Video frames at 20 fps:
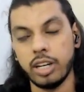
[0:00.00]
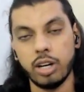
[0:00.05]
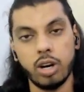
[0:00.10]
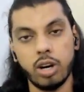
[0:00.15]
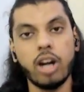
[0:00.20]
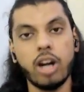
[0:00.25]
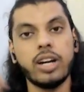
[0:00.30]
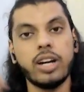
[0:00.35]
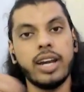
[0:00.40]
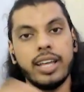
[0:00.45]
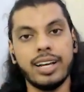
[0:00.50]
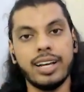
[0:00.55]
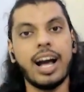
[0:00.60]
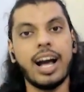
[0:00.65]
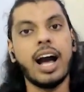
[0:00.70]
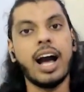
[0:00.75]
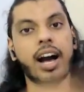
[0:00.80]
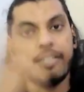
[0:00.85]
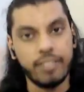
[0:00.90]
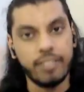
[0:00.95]
Not like
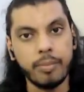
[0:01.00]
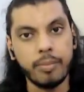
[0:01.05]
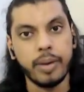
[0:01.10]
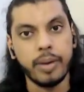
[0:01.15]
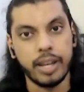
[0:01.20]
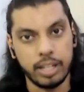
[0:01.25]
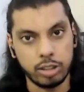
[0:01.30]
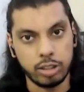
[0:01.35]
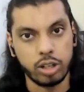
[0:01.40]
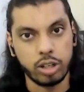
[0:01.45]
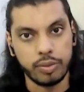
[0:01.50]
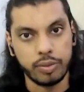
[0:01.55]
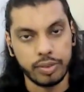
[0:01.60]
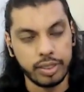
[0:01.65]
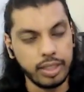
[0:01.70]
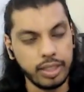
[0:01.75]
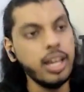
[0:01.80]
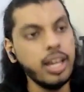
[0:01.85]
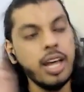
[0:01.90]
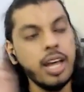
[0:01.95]
Hawa Mahal sort of a
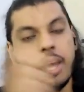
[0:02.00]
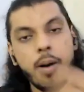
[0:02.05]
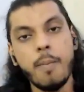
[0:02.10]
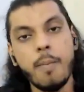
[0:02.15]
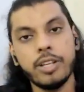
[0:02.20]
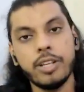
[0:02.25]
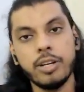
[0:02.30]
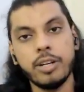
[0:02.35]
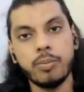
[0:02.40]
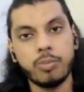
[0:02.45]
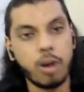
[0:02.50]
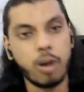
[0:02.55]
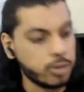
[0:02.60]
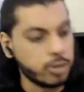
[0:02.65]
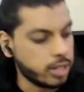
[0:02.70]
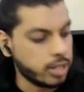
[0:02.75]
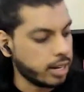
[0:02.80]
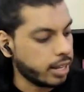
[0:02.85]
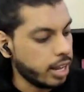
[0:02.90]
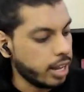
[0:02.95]
thing, but then proper,
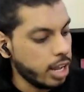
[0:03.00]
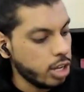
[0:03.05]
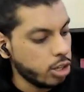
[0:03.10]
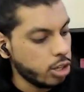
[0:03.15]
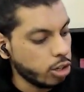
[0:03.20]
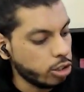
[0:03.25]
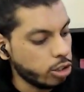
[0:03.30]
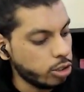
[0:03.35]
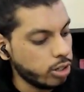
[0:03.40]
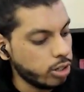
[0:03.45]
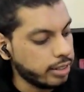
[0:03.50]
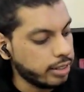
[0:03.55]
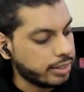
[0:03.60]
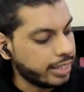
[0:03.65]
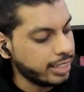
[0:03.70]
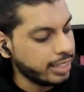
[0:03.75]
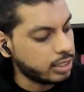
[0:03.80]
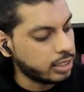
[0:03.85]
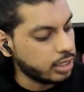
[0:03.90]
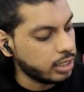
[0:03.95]
like you're going to learn
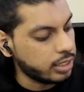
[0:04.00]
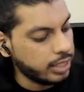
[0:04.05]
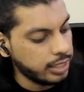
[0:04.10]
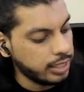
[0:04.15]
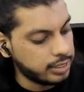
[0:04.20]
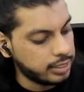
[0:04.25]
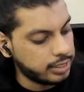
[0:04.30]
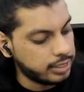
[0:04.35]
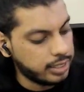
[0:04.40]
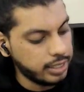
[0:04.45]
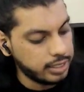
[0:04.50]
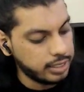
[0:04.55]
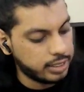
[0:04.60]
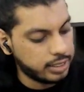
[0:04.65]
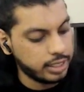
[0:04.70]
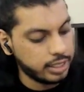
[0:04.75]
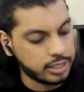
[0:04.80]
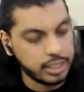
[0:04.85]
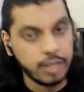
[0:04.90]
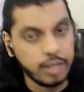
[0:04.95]
this.
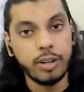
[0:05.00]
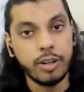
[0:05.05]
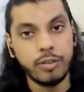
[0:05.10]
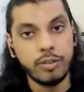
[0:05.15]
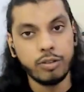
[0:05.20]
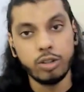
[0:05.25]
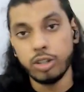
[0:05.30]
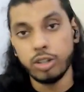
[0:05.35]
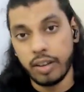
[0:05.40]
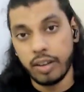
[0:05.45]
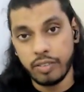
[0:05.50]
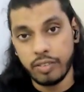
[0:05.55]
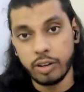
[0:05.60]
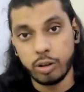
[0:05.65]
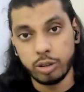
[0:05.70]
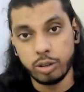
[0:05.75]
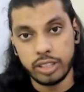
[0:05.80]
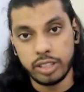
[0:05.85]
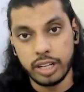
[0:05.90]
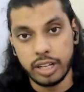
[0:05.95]
Even if you don't have a
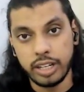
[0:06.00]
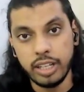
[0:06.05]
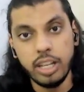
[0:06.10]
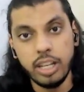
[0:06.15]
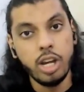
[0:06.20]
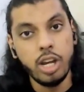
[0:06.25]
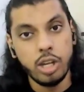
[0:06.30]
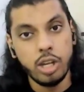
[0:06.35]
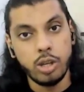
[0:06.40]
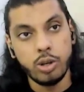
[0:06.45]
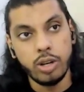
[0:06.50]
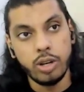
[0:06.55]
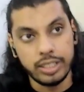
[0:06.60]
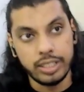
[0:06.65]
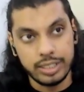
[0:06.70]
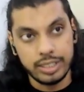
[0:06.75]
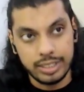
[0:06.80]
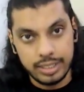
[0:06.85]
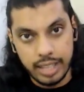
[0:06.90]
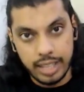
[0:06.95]
course ready, you know
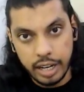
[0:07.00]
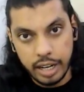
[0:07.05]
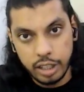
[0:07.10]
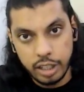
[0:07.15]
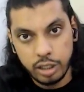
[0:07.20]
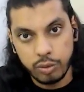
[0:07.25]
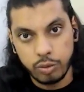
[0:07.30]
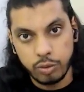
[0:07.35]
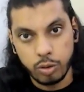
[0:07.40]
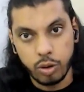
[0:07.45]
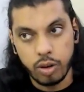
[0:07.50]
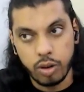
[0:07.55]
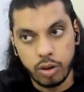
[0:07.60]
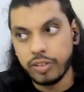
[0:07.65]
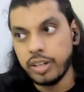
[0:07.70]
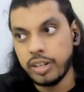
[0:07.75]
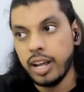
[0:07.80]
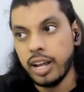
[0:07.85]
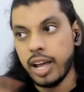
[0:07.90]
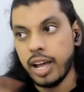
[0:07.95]
exactly the flow of
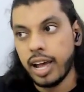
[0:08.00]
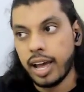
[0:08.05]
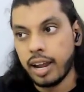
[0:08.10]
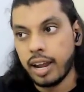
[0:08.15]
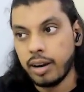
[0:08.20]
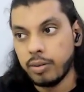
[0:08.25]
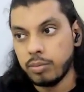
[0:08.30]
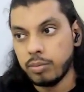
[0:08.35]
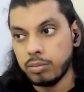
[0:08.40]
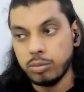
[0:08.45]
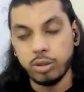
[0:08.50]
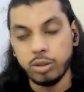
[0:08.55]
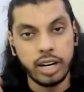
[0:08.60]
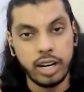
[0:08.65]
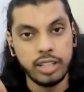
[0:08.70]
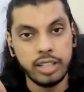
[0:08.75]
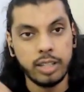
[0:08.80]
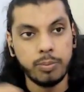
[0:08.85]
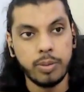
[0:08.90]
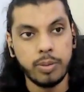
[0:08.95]
it, and you
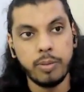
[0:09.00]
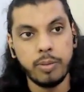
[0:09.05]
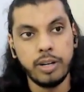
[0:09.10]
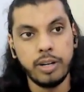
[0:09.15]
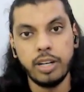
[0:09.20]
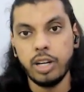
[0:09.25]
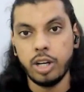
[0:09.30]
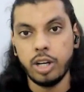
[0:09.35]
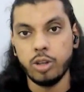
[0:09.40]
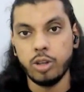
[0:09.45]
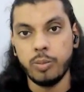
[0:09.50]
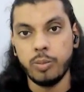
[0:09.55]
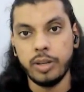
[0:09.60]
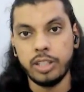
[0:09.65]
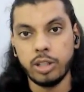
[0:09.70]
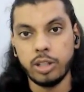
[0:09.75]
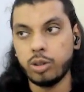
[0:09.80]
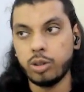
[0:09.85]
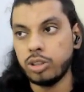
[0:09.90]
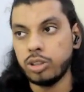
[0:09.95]
collect the payment, you make
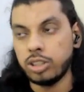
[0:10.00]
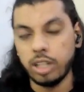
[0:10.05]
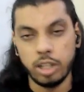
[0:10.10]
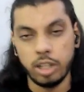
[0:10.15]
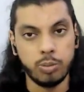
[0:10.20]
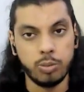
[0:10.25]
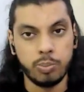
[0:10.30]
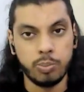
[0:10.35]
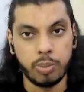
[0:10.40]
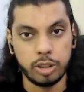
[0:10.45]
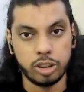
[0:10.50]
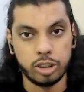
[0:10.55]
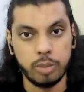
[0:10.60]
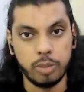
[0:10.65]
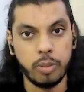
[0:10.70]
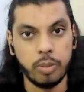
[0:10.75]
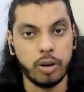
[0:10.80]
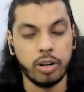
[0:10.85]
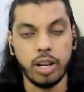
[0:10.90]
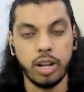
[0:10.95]
the course, you push
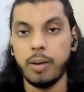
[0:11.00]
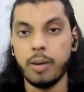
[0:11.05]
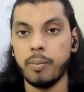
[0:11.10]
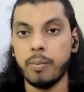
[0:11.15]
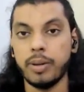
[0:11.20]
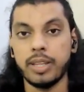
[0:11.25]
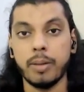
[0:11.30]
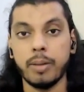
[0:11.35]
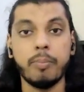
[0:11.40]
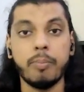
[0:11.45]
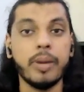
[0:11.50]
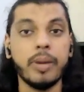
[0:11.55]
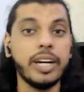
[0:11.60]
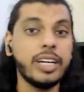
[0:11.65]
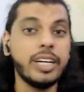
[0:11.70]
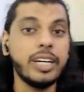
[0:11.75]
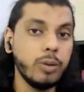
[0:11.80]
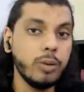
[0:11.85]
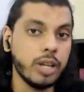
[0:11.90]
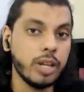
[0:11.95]
them out. But the
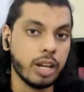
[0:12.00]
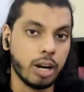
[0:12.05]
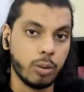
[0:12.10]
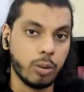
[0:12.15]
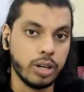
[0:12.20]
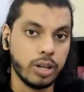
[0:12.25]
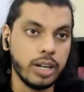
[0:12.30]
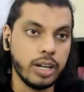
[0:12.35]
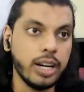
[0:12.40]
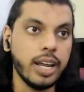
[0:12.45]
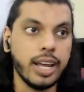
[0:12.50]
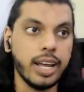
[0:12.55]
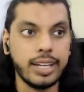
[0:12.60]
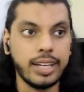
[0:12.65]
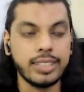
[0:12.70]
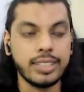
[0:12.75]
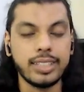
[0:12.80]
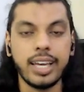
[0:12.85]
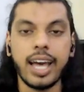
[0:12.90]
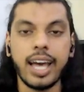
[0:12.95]
better way around it
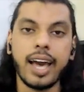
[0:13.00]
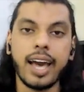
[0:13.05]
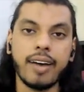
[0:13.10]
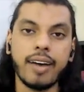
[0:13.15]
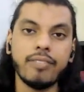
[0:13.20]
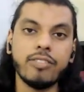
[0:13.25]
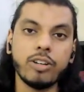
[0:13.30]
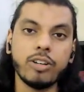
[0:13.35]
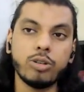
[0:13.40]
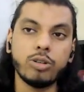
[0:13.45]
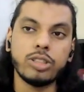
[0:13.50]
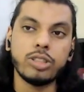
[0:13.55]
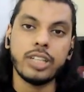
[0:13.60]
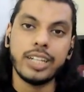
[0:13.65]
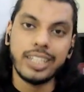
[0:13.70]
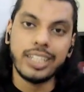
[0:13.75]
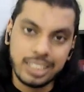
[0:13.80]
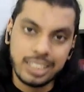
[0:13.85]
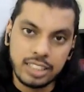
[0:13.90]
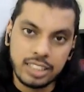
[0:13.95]
is have the course
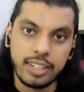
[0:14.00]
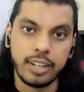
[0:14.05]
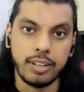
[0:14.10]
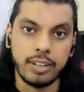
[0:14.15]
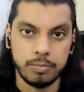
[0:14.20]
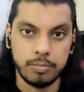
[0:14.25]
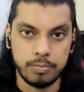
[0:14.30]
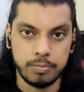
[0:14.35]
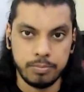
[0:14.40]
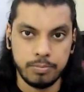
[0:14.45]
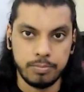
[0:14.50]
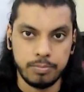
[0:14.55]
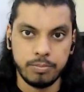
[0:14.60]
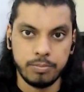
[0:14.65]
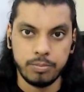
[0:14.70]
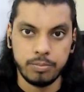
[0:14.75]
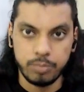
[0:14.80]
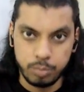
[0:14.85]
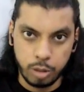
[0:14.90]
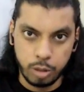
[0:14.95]
ready instead.
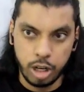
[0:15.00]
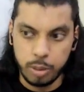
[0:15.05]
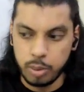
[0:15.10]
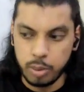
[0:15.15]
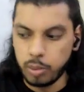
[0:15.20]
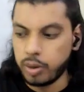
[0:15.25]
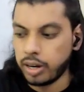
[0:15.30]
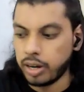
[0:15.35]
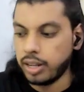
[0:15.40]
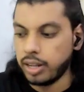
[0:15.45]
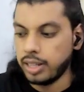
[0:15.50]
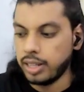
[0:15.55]
Point number 1.